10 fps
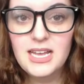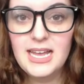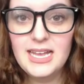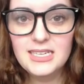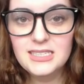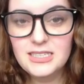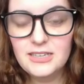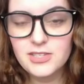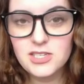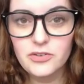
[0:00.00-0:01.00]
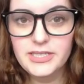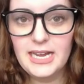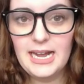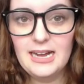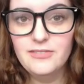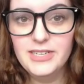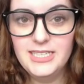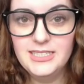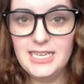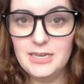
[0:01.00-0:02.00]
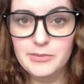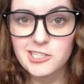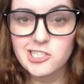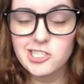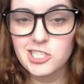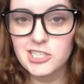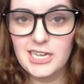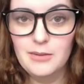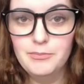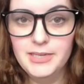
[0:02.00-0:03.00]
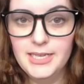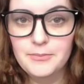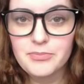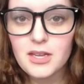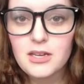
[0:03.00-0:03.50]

and if it's going to have any damage to the company.